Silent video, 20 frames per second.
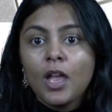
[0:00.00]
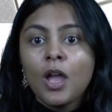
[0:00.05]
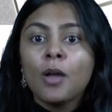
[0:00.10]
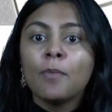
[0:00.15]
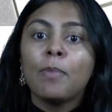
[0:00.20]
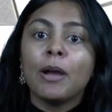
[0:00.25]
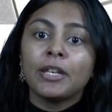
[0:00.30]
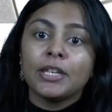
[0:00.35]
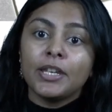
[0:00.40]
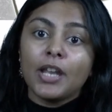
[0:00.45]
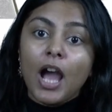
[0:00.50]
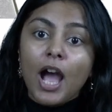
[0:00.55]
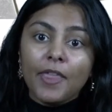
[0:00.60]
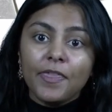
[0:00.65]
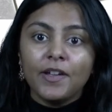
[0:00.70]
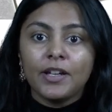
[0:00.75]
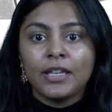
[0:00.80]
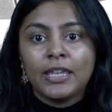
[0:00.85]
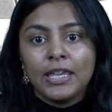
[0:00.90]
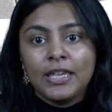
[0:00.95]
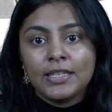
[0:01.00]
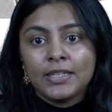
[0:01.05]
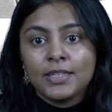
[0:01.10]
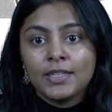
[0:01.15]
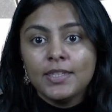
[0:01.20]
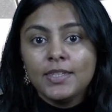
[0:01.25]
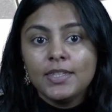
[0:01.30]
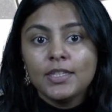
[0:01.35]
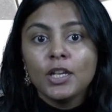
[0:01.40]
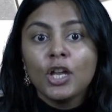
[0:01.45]
But in other
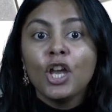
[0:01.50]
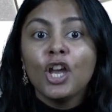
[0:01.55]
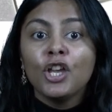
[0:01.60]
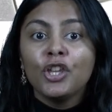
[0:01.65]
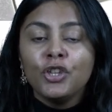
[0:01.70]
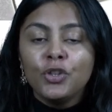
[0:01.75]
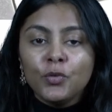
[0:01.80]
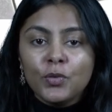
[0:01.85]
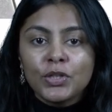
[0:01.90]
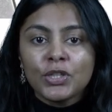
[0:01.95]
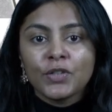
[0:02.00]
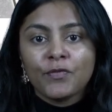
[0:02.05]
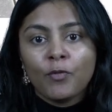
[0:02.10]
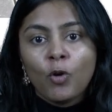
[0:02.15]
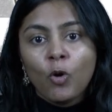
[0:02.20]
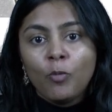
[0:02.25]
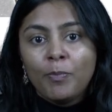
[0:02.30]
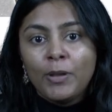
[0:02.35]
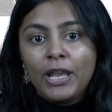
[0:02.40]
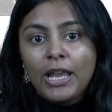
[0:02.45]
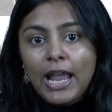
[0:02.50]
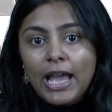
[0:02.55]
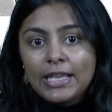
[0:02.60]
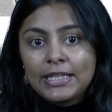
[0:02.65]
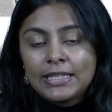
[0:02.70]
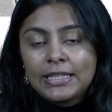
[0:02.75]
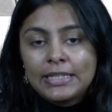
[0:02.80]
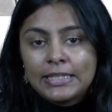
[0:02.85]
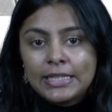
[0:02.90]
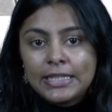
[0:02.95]
cases, use of open
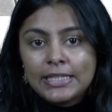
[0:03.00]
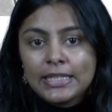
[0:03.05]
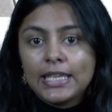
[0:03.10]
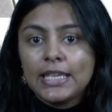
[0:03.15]
licenses